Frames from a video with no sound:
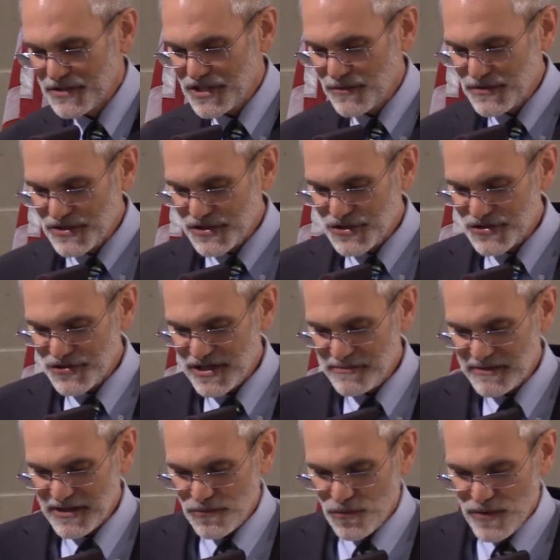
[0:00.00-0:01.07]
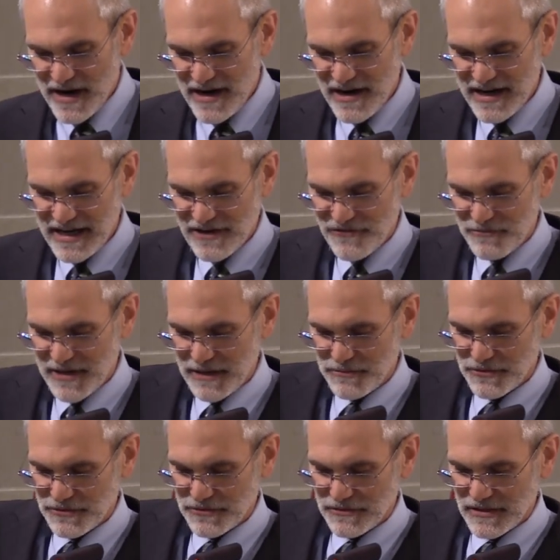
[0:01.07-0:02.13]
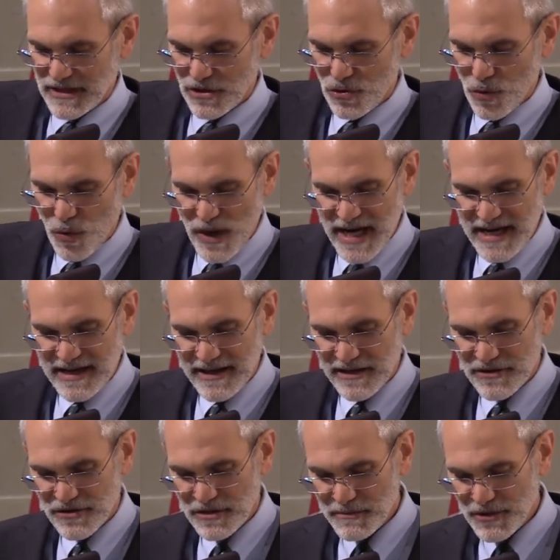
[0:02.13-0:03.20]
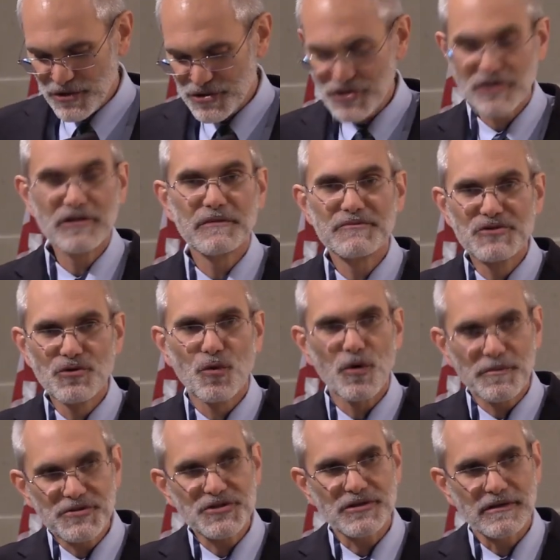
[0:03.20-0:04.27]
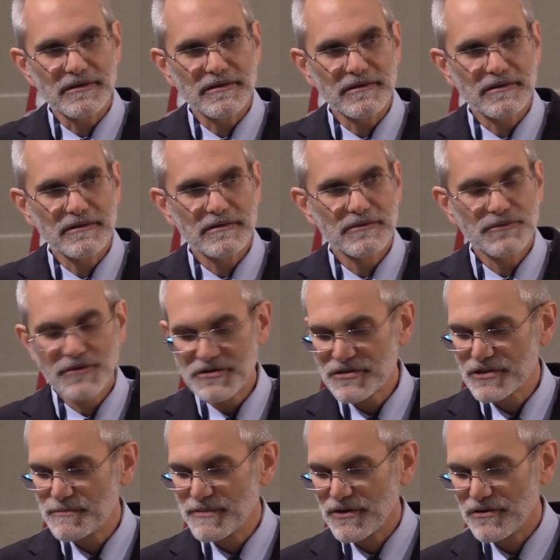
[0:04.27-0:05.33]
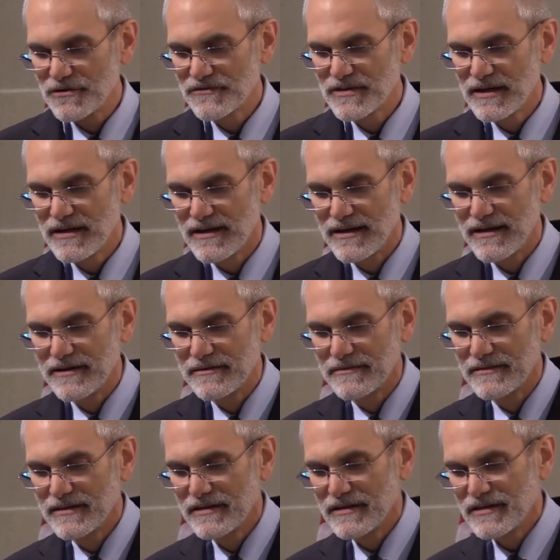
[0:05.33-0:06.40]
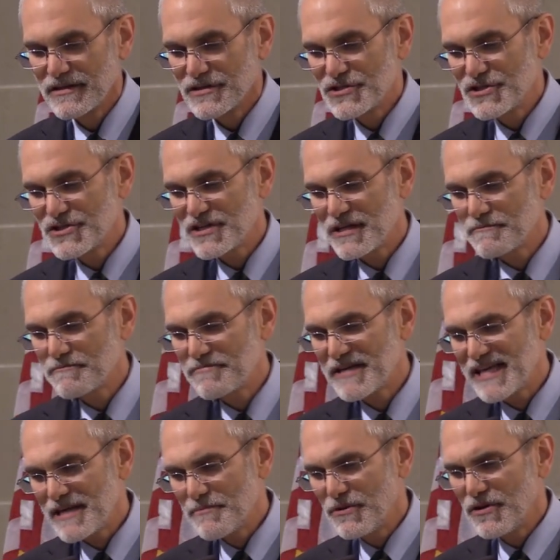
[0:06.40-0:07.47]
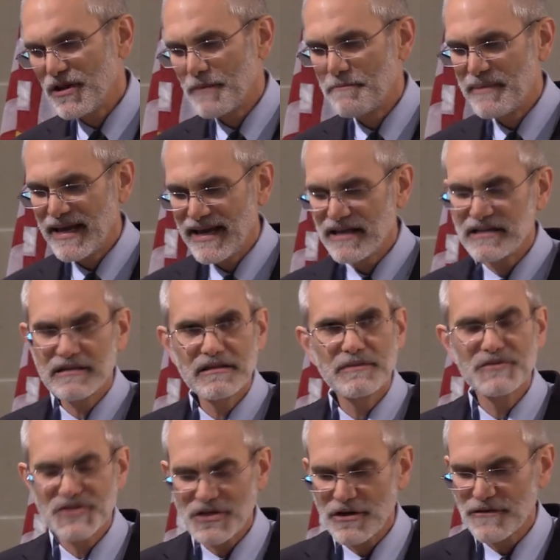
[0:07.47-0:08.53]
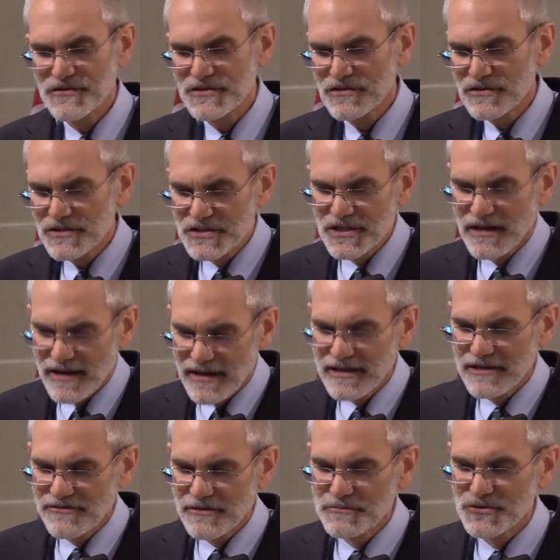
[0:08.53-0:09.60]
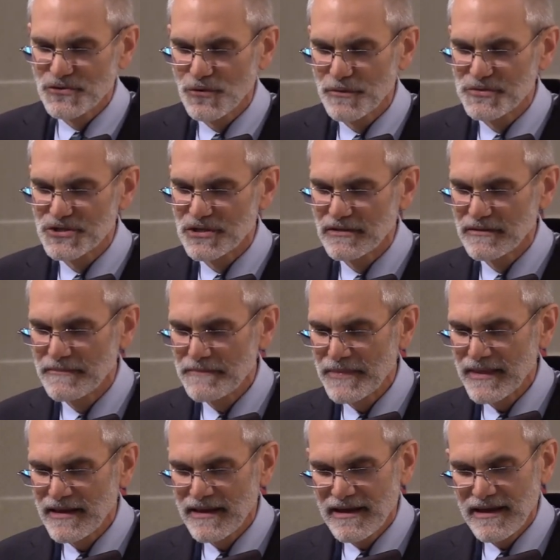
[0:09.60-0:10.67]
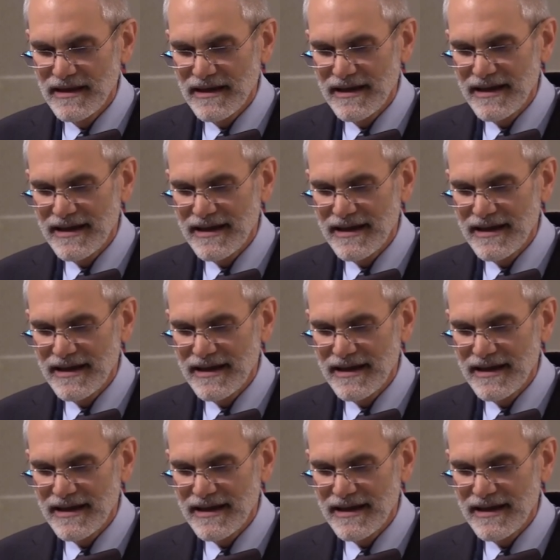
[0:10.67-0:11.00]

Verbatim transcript: but she was extremely wary of people equating their emotional absorption with the Spirit of God. She said, people abandon themselves to this kind of absorption,